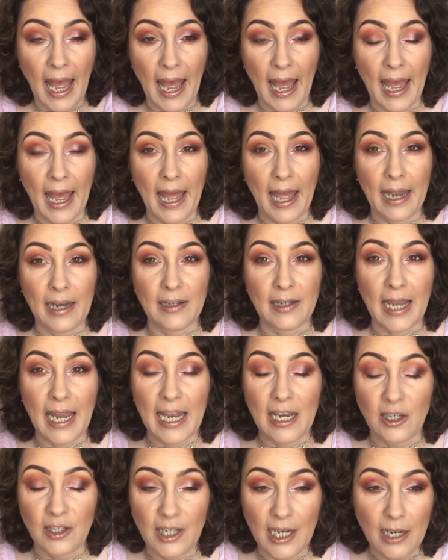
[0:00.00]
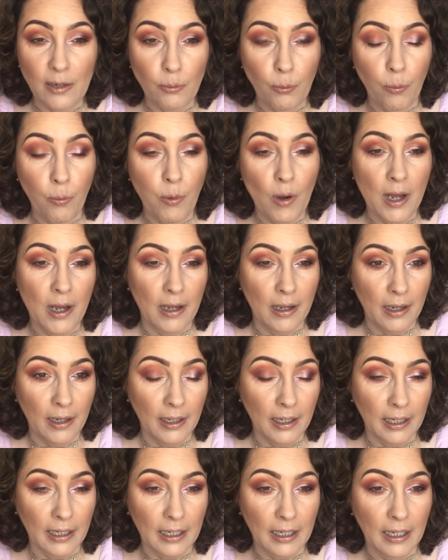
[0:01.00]
and it did
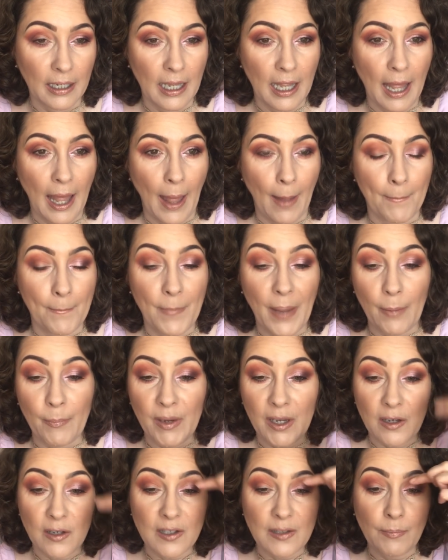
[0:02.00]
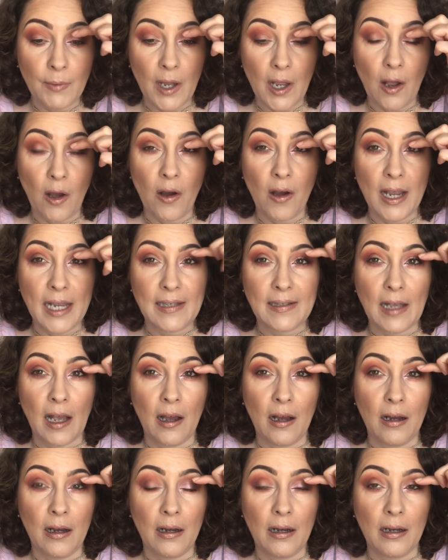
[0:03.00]
work, but because my eyes
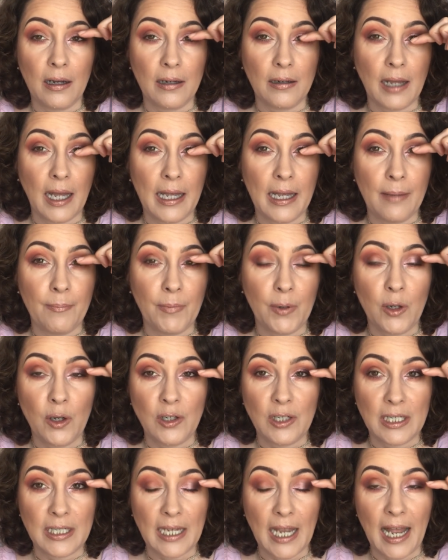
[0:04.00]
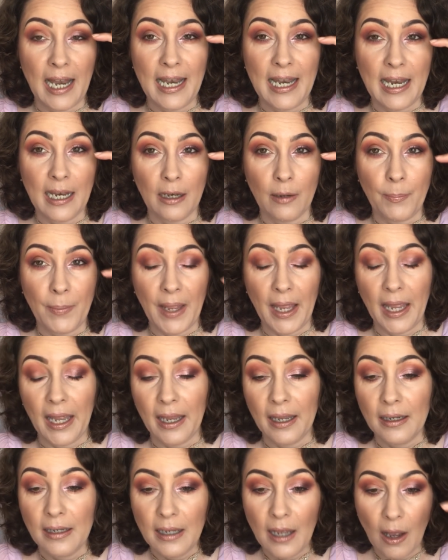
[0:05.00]
are hooded a little
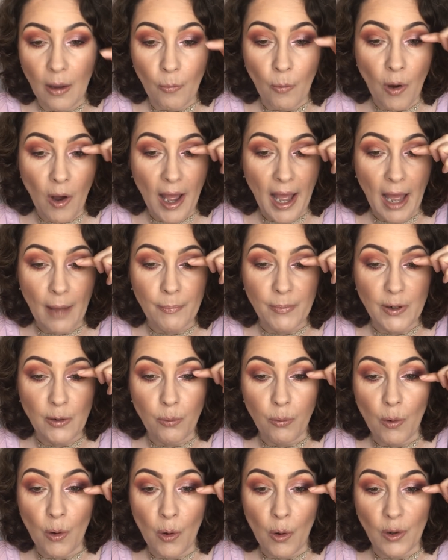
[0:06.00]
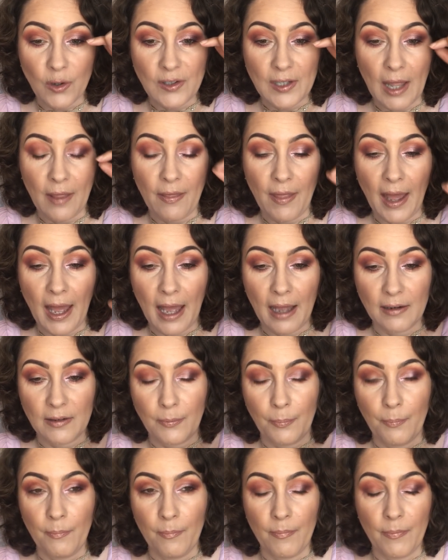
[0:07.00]
bit, what happened was
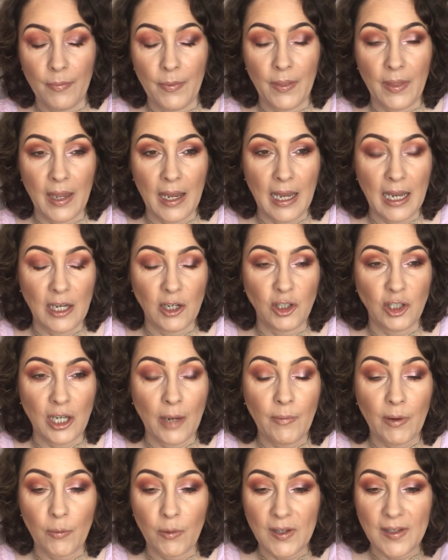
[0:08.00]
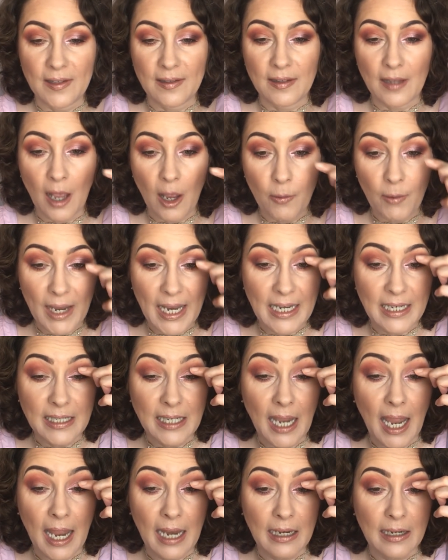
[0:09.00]
that the shimmer was so
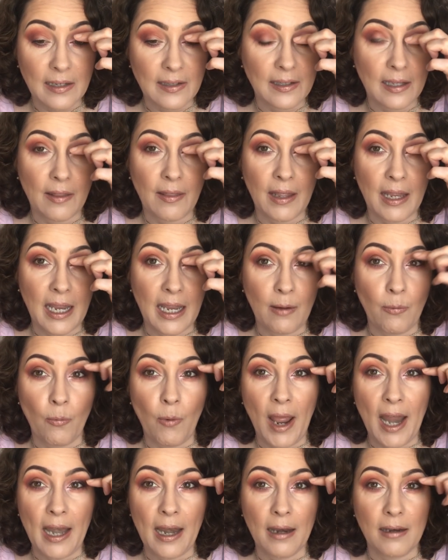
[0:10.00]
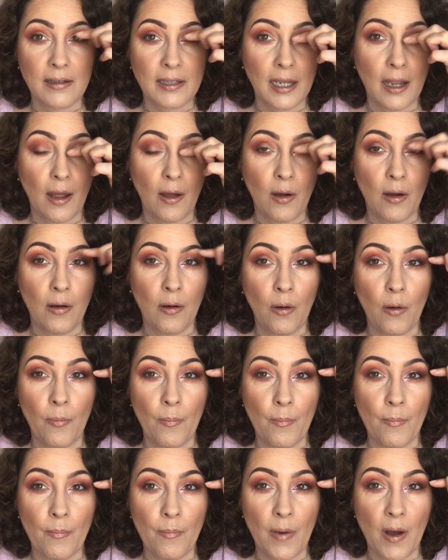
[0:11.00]
intense that it went
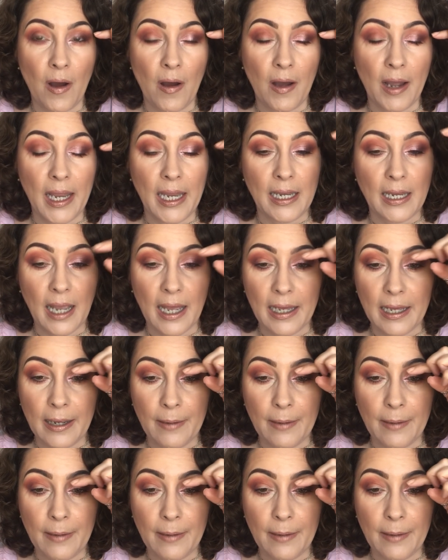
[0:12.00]
on my